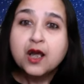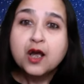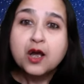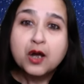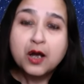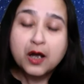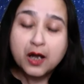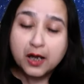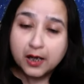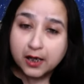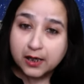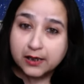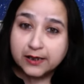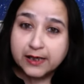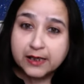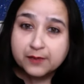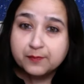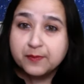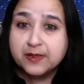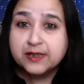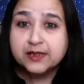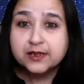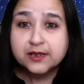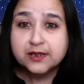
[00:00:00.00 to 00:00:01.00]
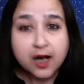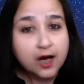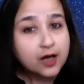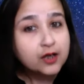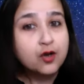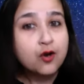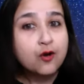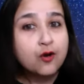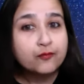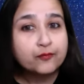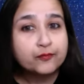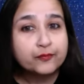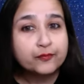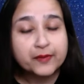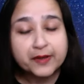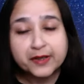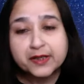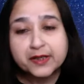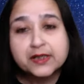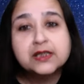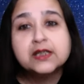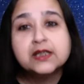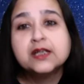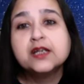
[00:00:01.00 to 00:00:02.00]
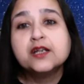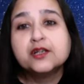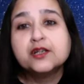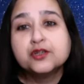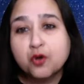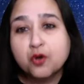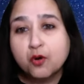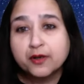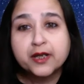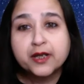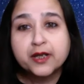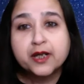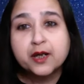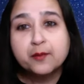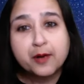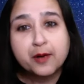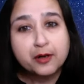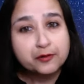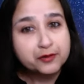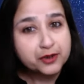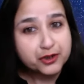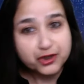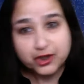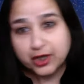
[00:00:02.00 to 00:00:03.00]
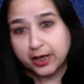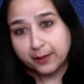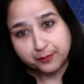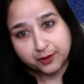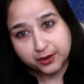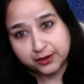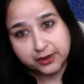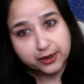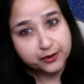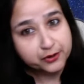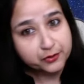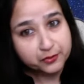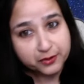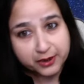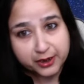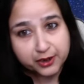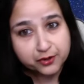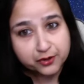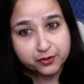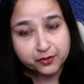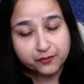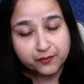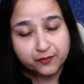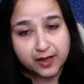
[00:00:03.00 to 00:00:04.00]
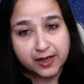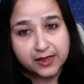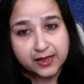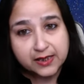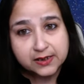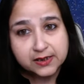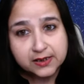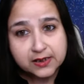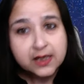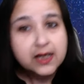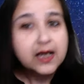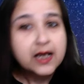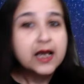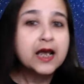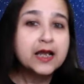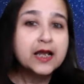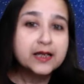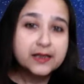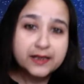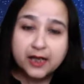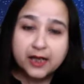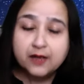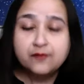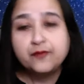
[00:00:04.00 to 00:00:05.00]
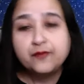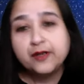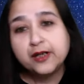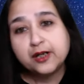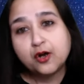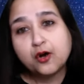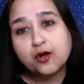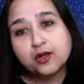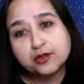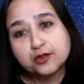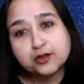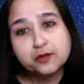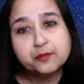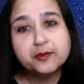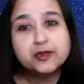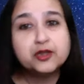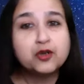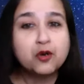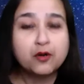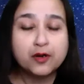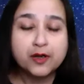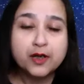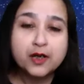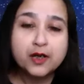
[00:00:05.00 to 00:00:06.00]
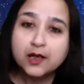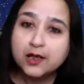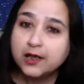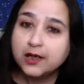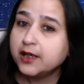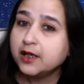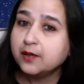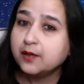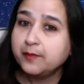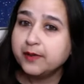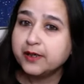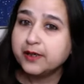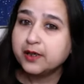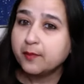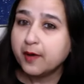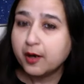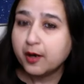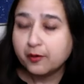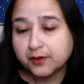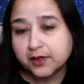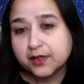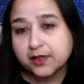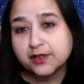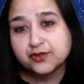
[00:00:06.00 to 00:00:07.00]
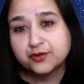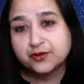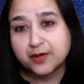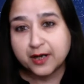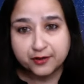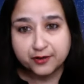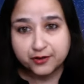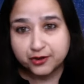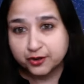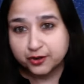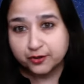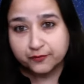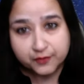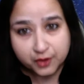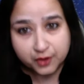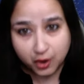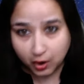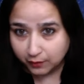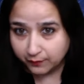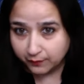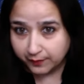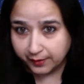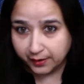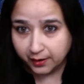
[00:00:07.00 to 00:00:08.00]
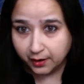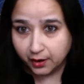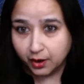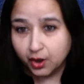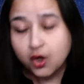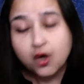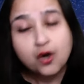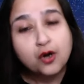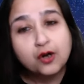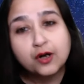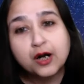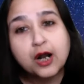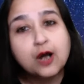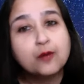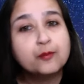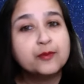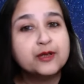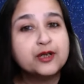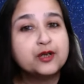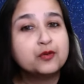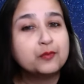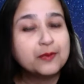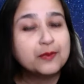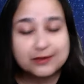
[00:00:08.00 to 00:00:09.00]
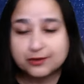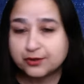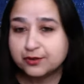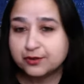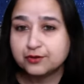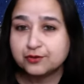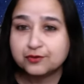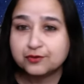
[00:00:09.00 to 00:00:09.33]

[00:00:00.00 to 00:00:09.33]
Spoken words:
let me start off with talking about the chapters that you need to revise. And then we'll also be talking a little bit about the strategy of solving, or how many questions to